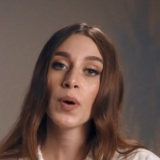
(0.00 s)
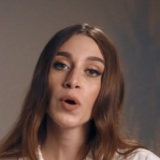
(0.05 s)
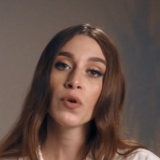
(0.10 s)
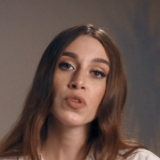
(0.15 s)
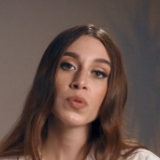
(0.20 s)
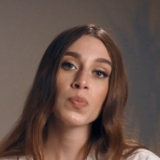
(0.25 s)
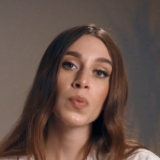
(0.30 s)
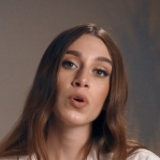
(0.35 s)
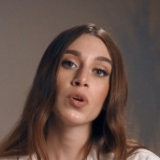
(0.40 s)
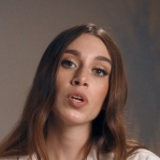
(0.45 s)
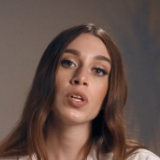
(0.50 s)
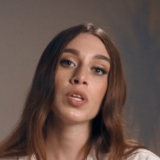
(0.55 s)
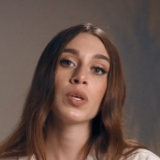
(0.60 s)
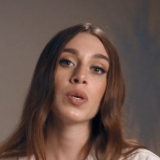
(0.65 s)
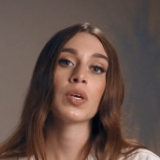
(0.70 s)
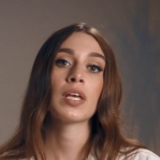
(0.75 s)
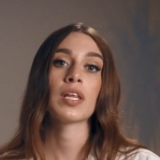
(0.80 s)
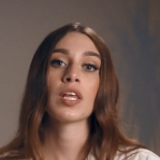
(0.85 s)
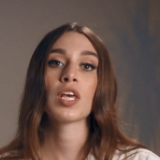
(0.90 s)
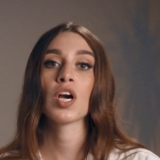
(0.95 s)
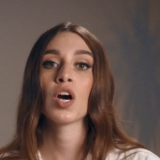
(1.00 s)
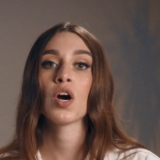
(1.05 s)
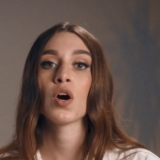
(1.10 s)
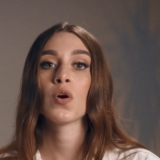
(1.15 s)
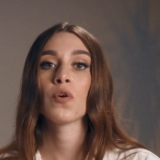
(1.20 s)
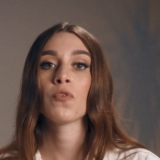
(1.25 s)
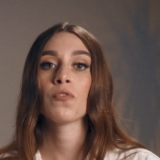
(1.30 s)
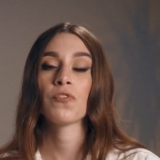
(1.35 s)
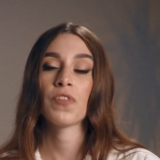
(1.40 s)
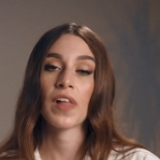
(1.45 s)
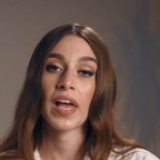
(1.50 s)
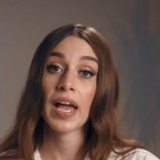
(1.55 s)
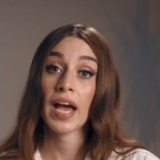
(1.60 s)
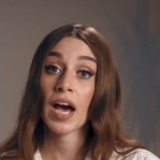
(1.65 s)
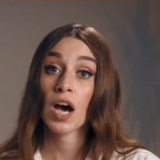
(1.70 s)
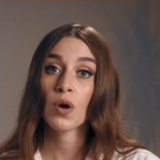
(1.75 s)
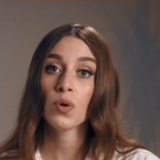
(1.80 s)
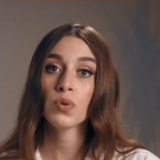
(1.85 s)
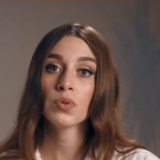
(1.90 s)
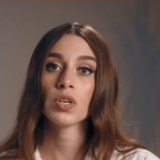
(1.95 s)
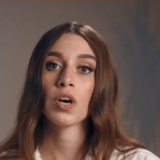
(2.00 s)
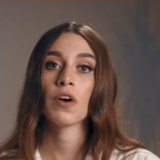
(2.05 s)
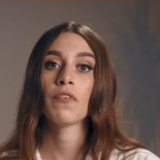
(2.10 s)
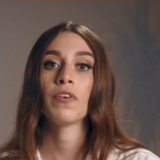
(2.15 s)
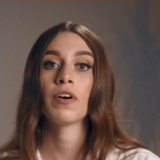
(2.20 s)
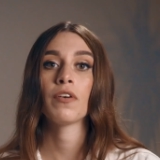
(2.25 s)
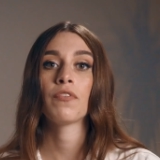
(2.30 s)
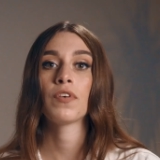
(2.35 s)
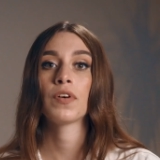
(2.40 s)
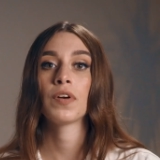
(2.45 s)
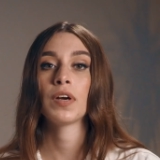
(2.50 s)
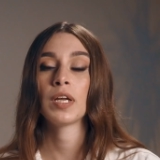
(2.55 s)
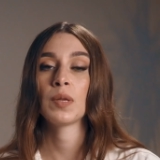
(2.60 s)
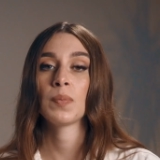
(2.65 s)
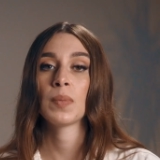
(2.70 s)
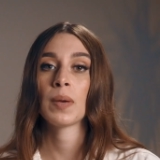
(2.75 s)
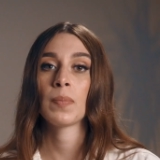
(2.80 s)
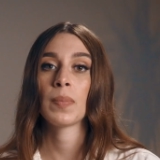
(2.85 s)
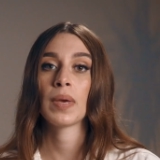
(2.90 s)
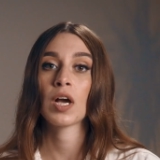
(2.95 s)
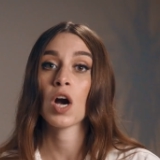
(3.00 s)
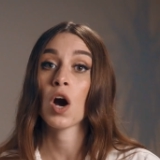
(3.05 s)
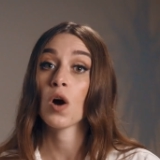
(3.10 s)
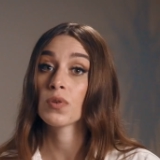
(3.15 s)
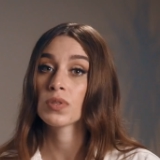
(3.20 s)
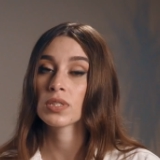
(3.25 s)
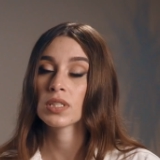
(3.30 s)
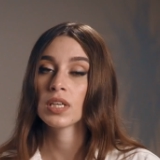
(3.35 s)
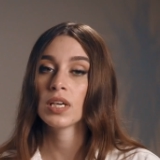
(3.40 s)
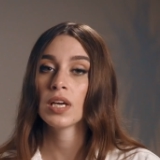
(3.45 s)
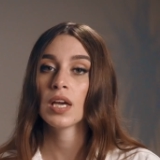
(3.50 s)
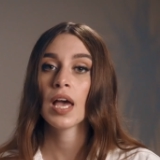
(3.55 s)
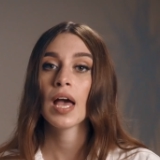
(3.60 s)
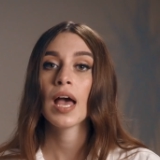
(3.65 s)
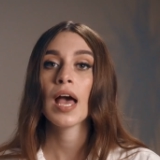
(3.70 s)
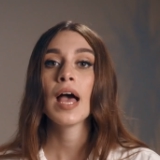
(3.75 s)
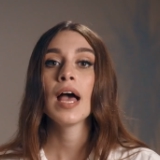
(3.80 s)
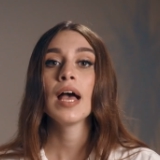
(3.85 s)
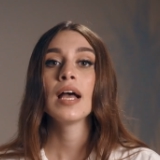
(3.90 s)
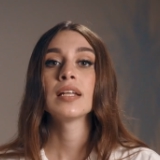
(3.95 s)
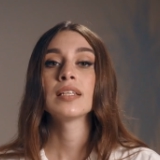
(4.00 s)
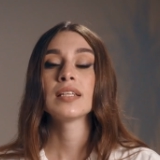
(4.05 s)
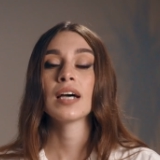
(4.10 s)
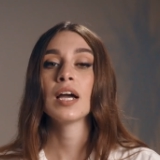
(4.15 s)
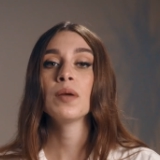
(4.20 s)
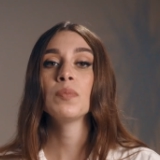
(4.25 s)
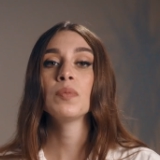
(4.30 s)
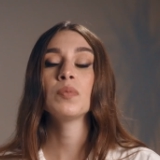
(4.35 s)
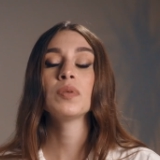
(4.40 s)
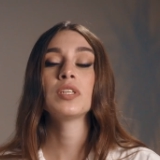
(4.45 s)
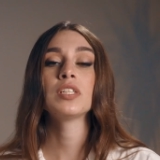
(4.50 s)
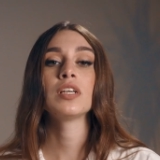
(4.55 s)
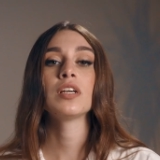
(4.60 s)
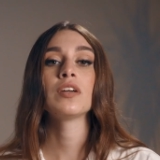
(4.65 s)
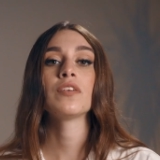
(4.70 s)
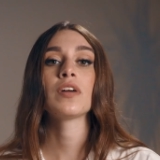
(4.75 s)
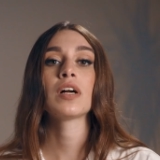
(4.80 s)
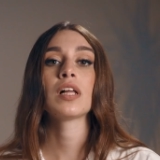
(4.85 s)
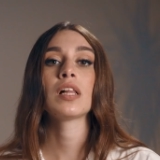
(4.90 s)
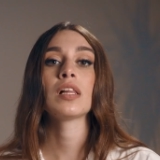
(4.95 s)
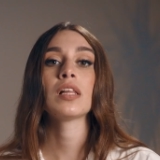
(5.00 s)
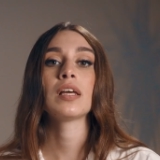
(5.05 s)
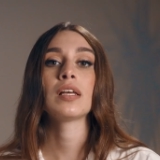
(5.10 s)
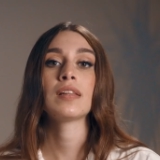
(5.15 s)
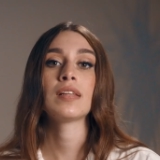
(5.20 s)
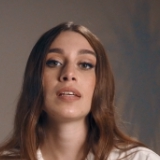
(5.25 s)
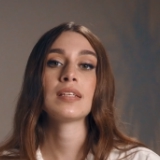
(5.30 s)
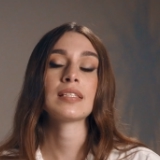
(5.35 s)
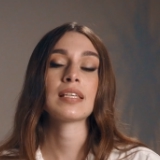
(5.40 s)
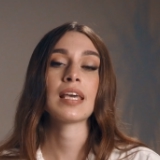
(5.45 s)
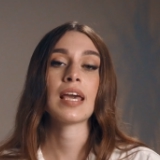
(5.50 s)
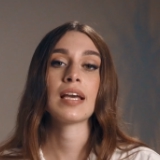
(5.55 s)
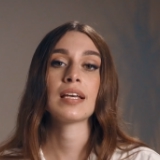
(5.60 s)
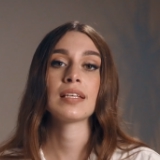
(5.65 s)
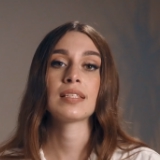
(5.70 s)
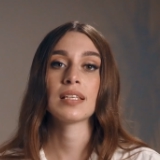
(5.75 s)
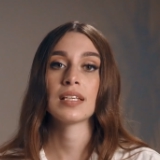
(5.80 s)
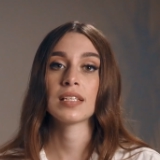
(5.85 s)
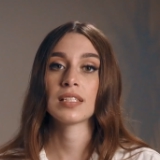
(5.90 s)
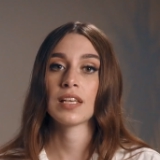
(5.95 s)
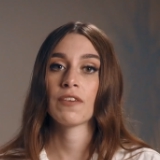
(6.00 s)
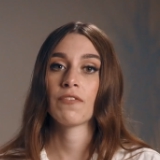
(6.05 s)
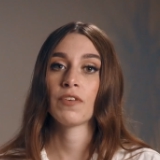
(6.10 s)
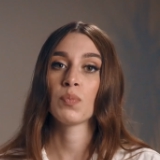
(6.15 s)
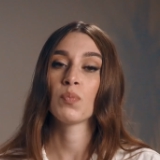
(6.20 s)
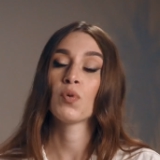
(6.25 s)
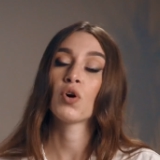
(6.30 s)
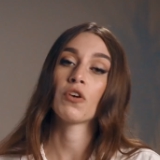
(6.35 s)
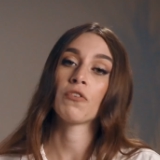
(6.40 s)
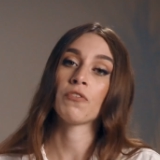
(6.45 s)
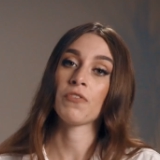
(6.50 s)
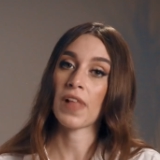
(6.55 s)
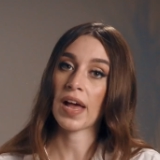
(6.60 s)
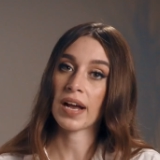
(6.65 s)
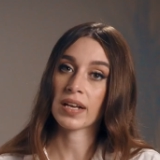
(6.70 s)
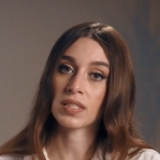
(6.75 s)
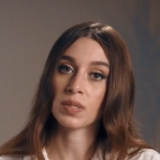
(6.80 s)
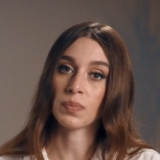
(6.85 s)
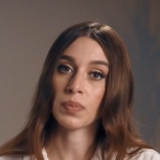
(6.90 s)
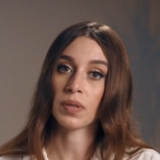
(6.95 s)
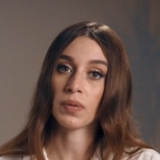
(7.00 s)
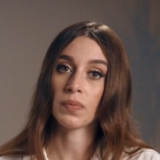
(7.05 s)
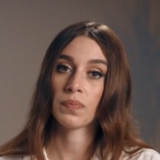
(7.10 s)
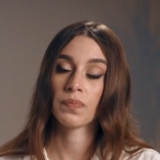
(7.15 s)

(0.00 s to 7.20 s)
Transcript: both models, you can go flat out, however, it may be costly. Time and material in this case is even more flexible.